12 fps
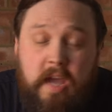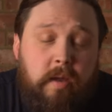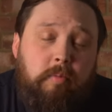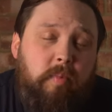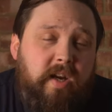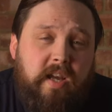
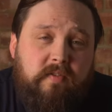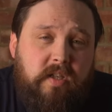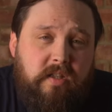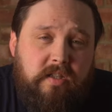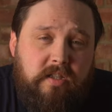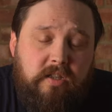It might have
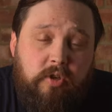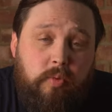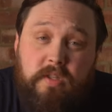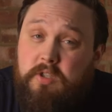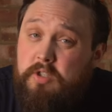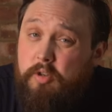something to do
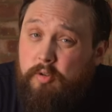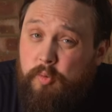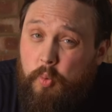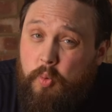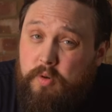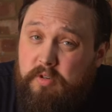with salt
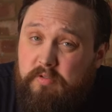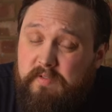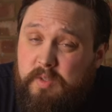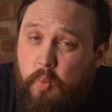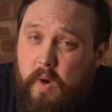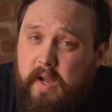water
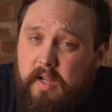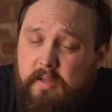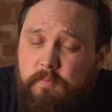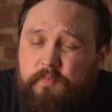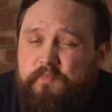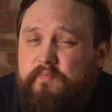as well.